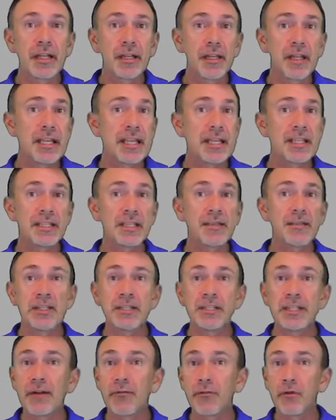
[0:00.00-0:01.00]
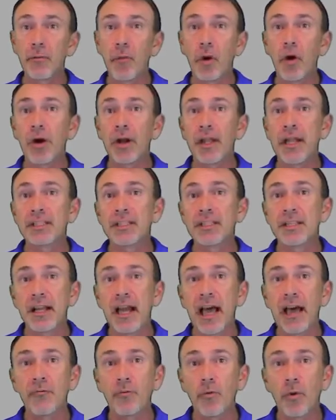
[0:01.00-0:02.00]
at least in the several markets that
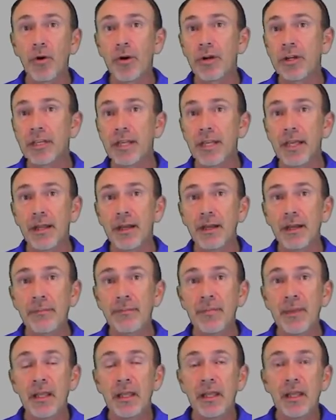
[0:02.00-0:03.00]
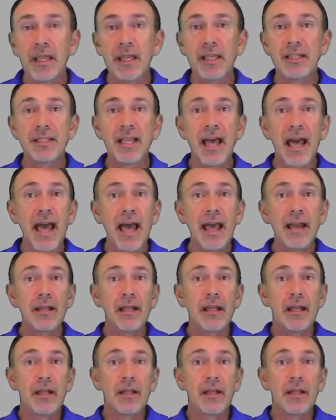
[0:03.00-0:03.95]
I've worked in, is that